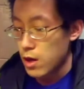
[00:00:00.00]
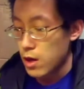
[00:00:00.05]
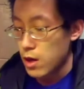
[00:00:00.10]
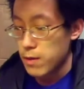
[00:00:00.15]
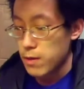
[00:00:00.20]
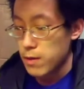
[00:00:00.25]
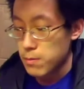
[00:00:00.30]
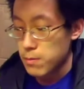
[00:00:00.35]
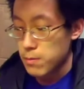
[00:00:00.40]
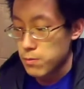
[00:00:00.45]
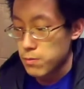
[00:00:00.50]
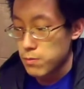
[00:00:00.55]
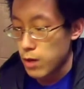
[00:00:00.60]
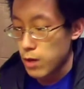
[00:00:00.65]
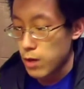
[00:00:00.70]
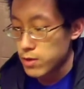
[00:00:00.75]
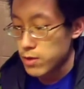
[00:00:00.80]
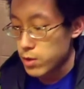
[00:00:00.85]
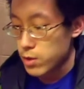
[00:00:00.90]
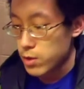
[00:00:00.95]
I'm
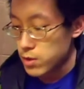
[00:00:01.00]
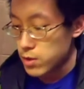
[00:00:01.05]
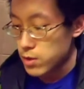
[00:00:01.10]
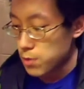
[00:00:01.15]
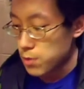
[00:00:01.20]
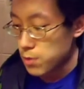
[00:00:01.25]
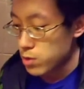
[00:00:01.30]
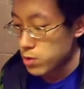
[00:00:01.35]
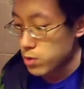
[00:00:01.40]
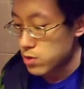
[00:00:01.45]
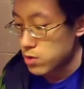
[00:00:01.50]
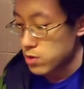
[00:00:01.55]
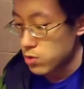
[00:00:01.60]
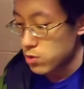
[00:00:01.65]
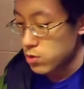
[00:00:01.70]
probably going to post a